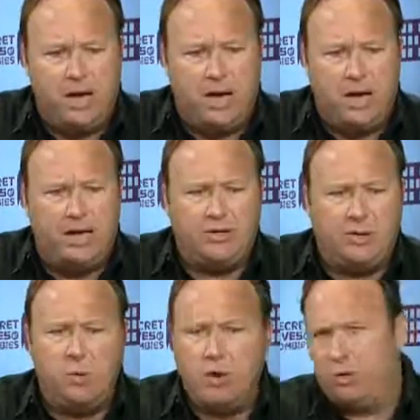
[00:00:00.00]
And
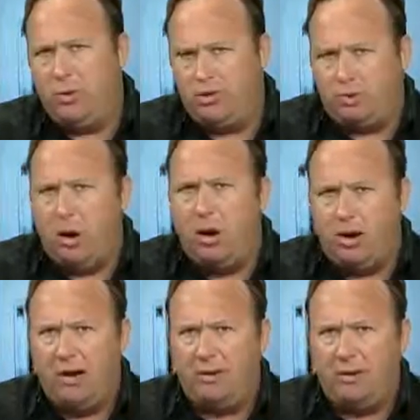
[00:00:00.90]
said what you're doing is
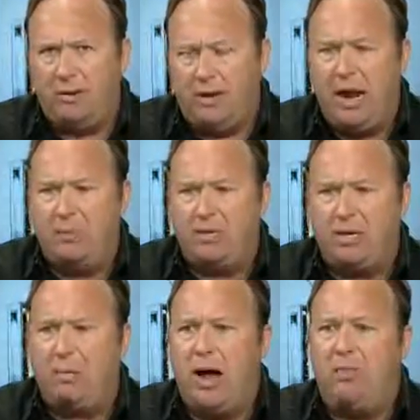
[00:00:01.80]
wrong and everything. Then I would
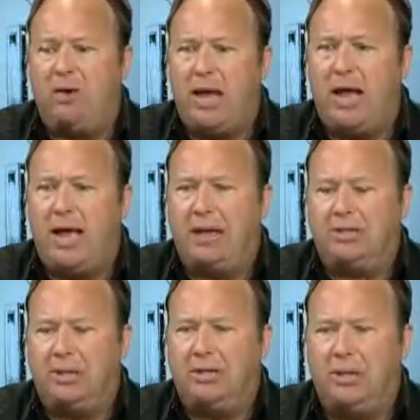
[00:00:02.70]
say, wow, the guy
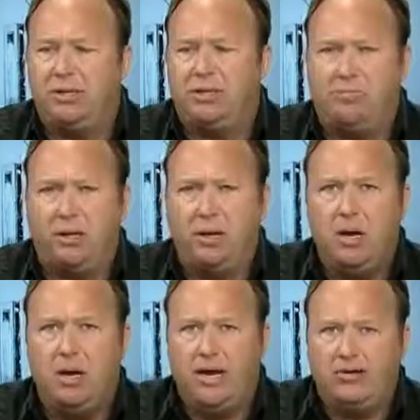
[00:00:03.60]
actually did something.
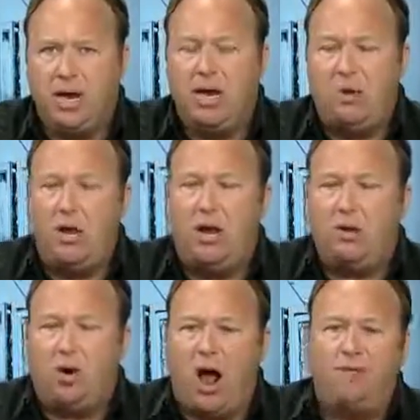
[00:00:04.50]
Instead, he went
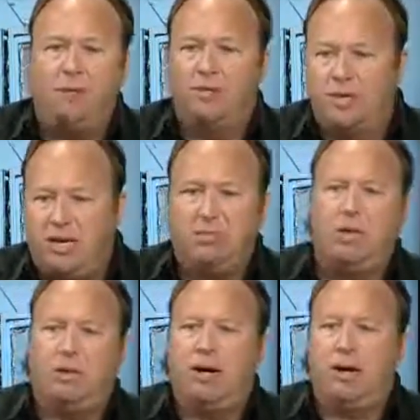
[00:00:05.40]
and groveled and said he
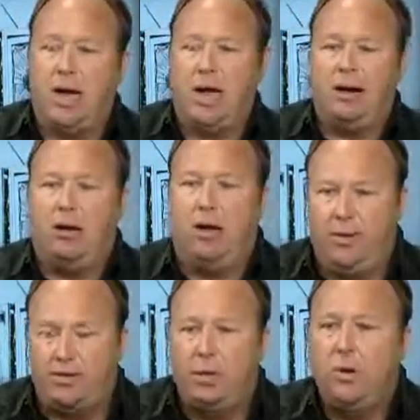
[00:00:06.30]
was a great guy and all
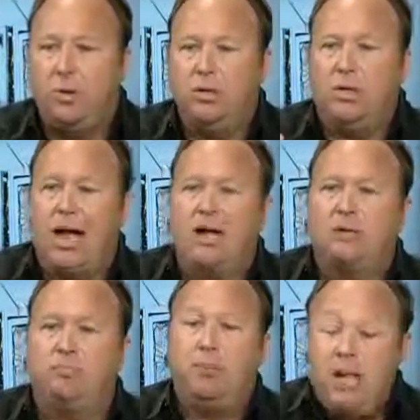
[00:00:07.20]
this, when the
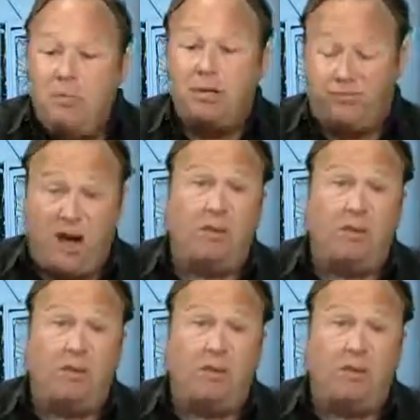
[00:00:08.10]
guy's, him and his